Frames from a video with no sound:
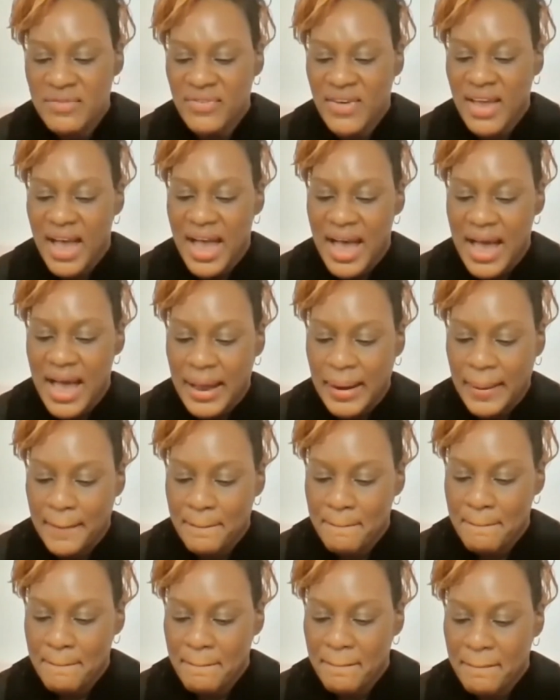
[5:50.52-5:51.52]
of God.
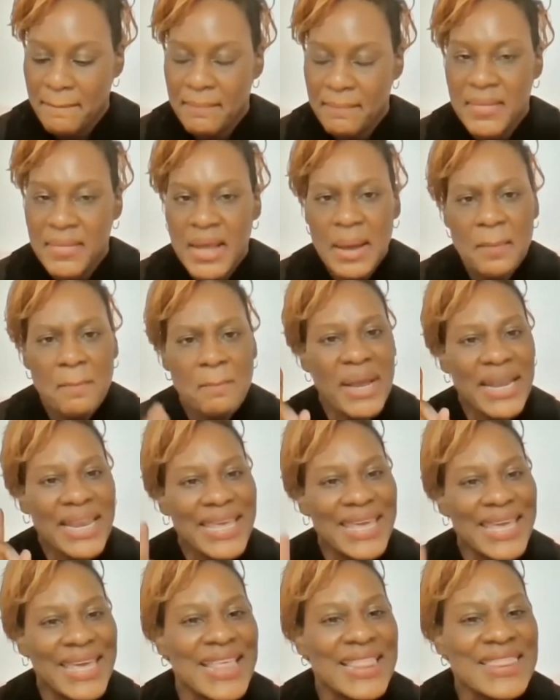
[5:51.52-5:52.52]

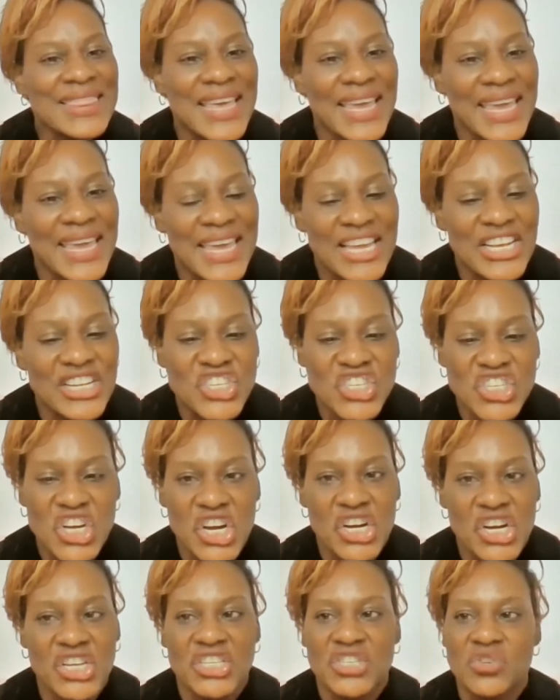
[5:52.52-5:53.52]
But in the end,
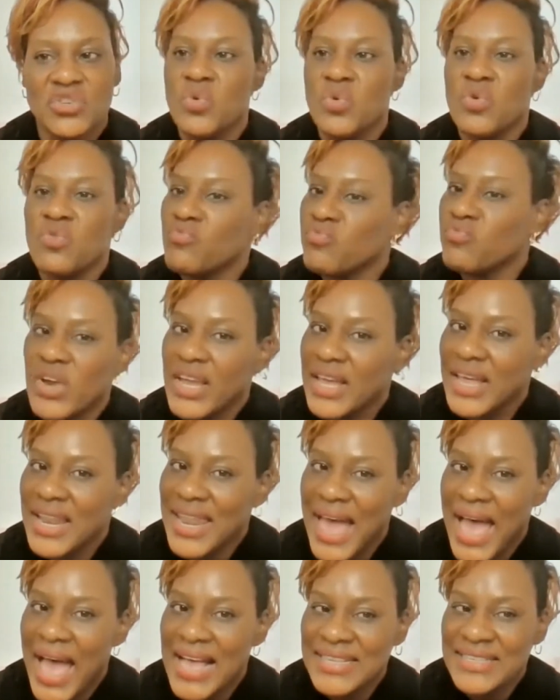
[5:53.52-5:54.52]
church will
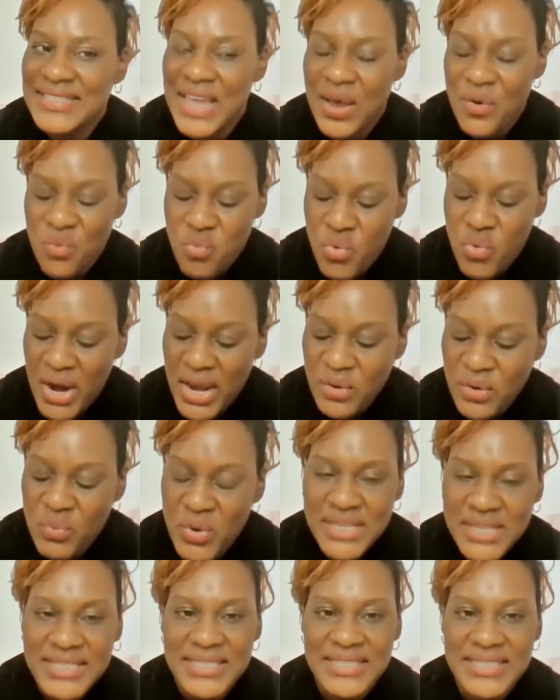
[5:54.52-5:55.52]
realize that when
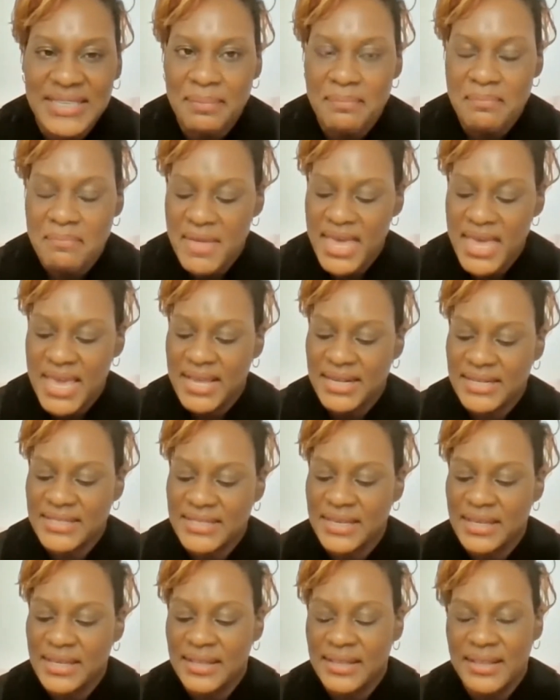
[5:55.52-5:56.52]
we
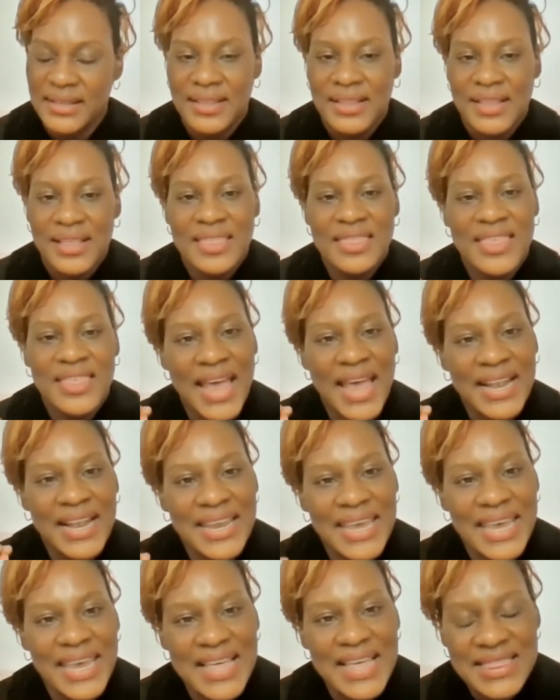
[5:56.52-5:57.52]
submit, that
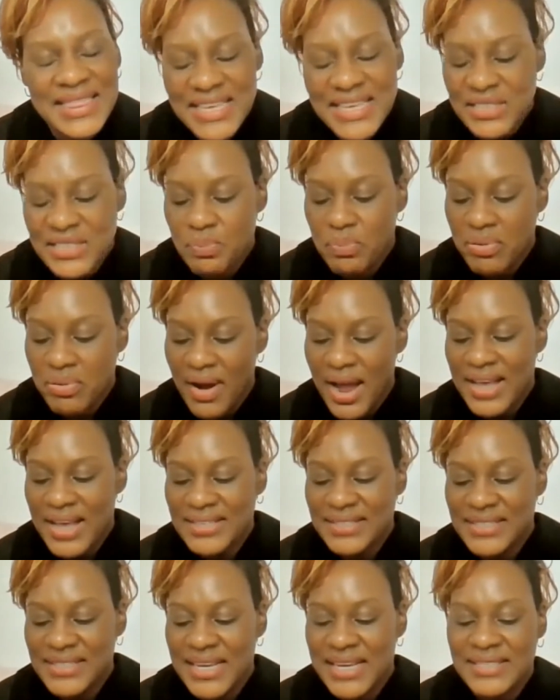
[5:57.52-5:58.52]
in this
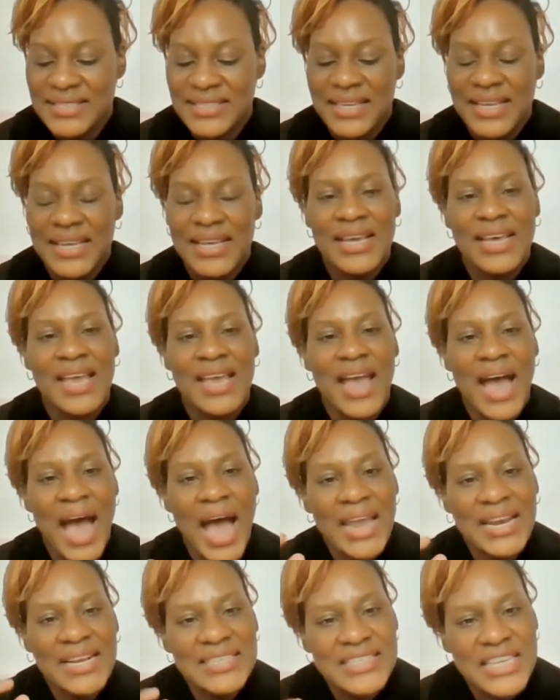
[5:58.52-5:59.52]
process,
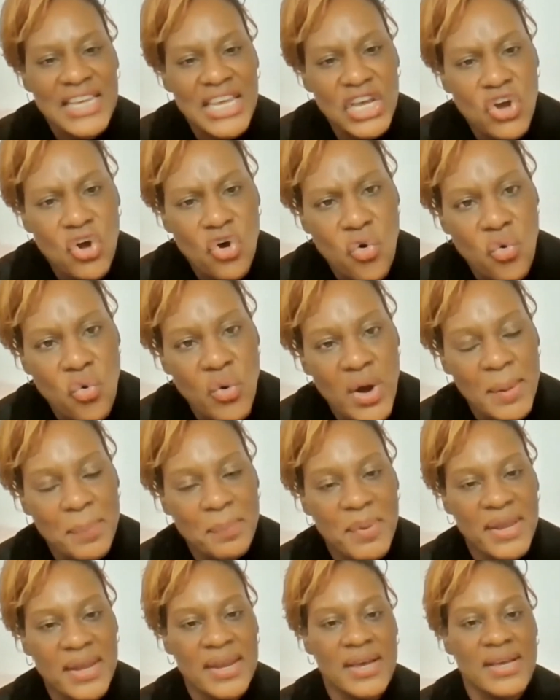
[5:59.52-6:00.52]
God is
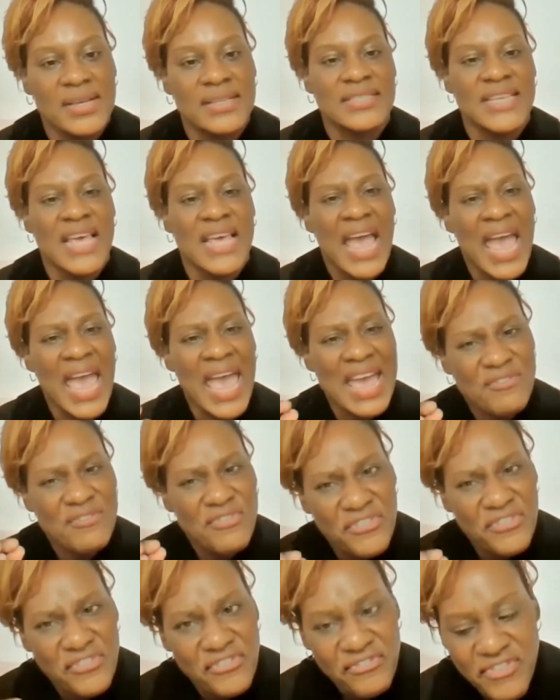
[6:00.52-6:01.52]
equipping us
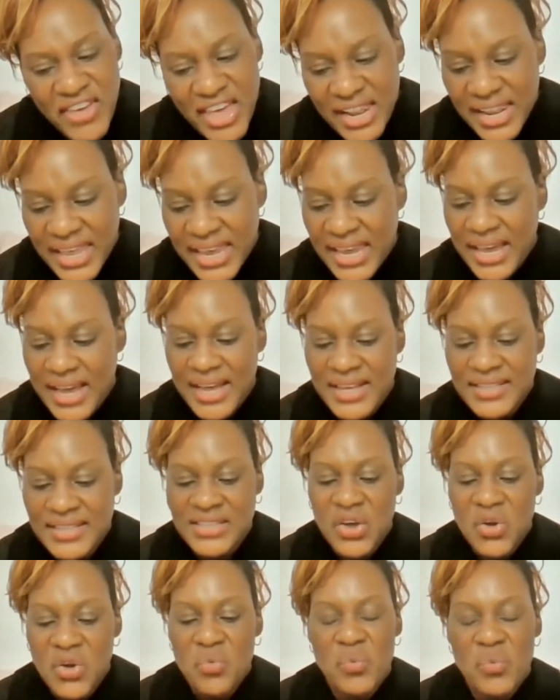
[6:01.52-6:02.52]
and filling us
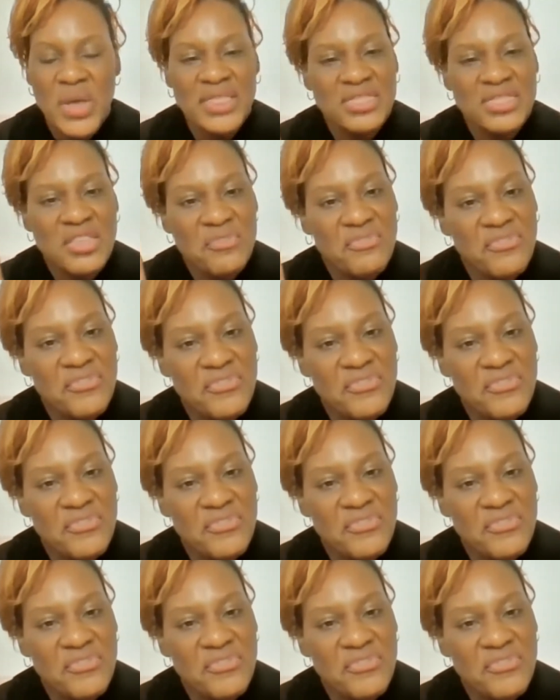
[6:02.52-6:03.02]
with the